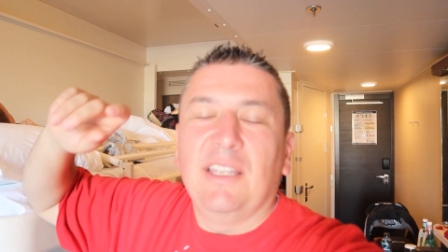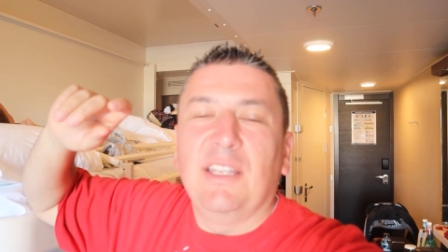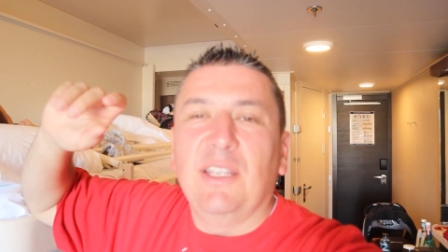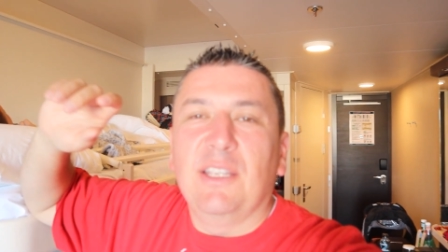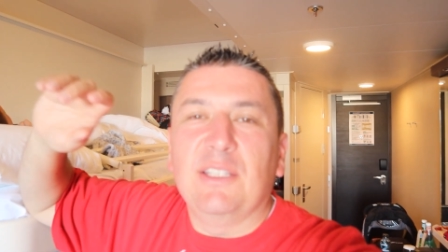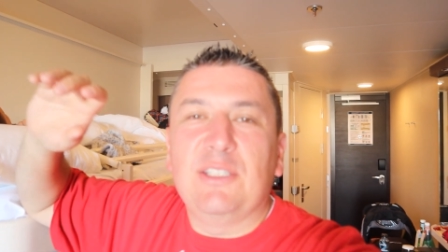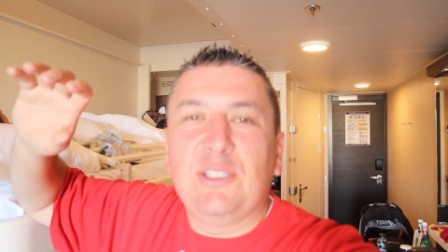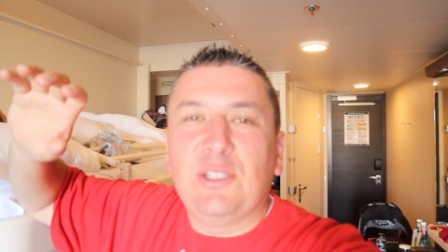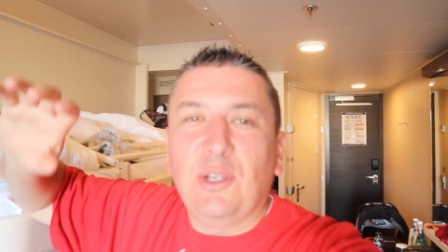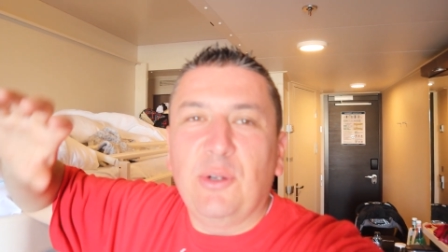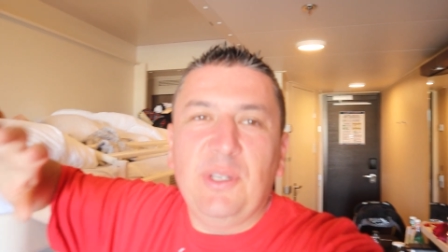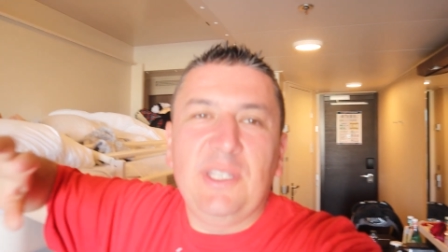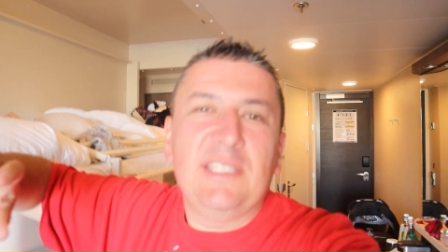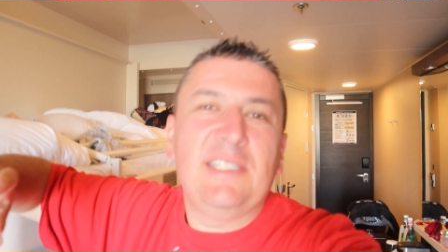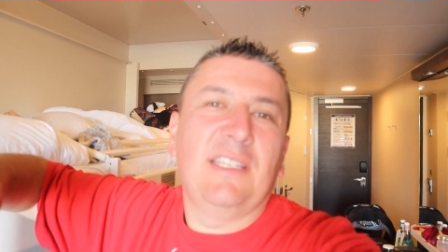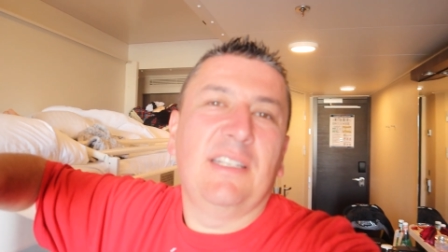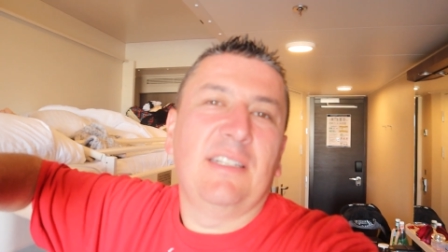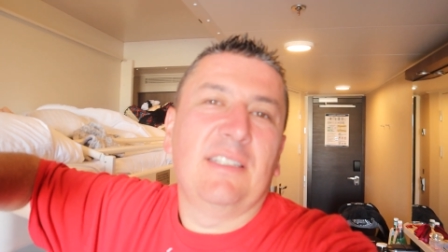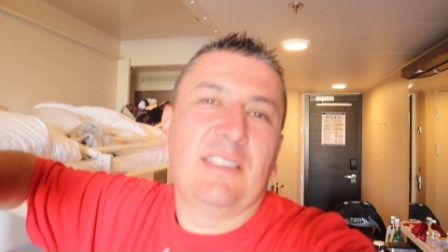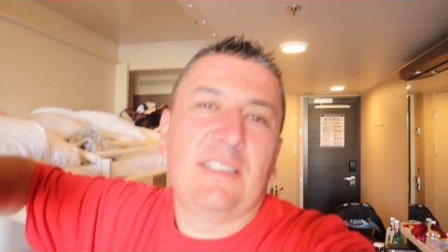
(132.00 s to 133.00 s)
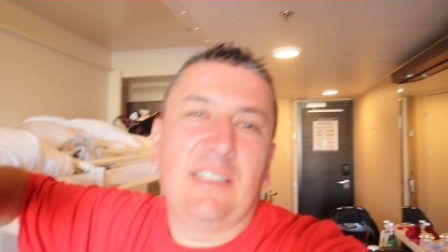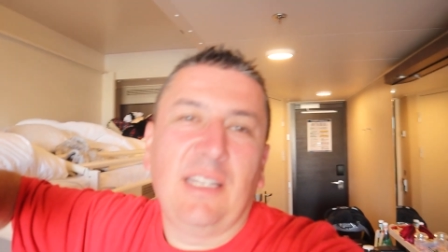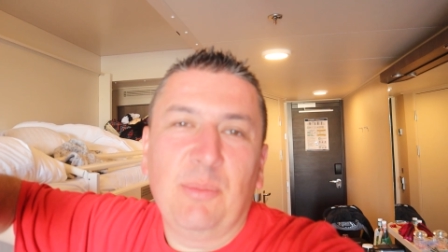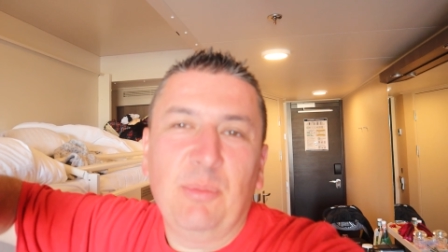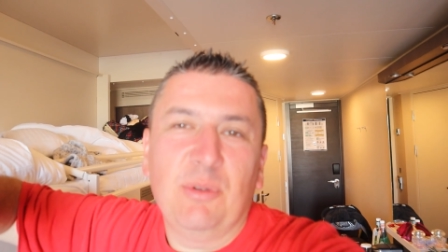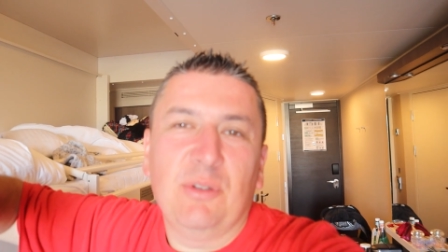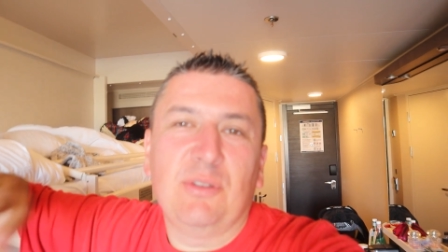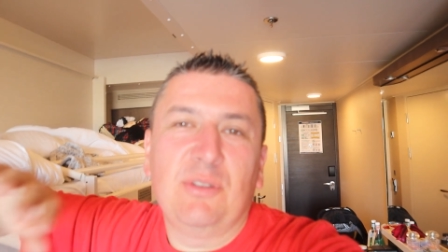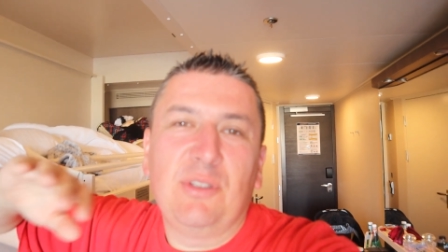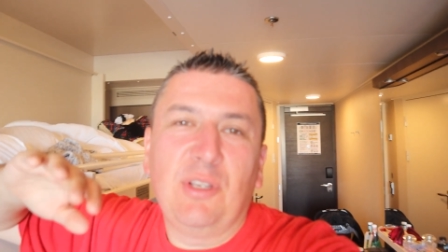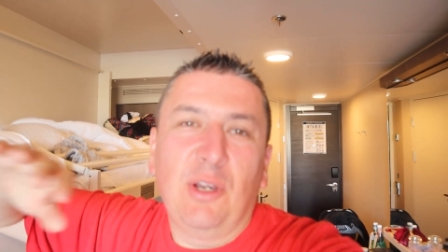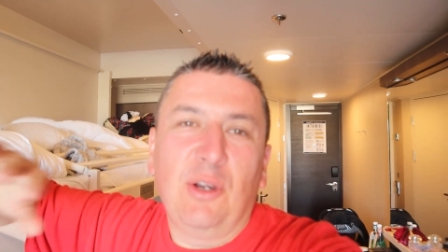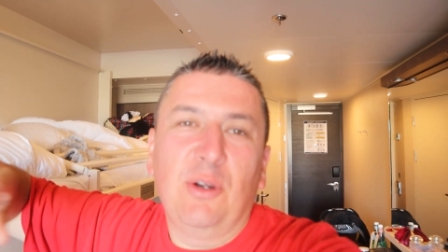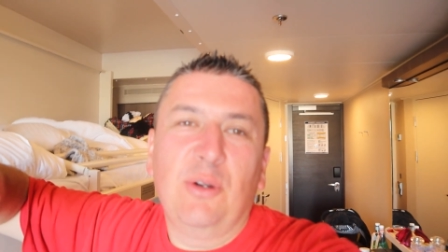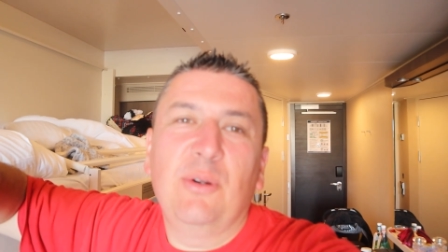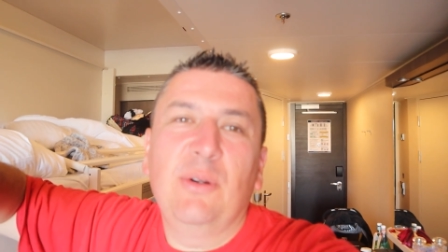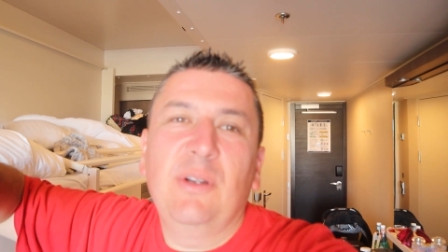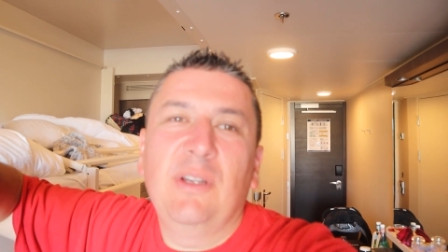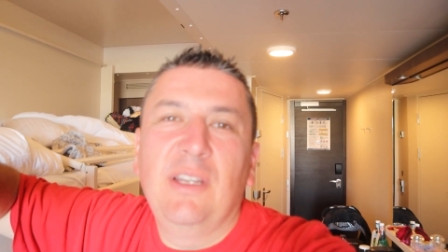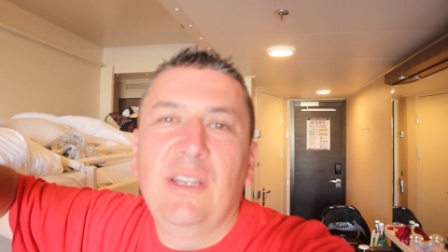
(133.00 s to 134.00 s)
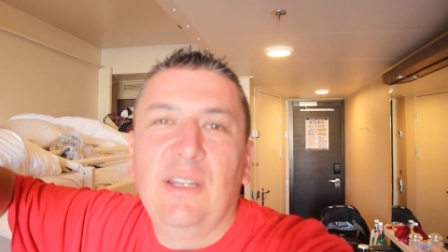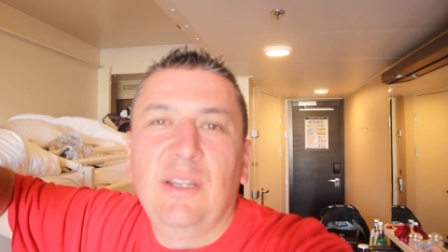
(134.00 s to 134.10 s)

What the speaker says: it's so easy to stub your toe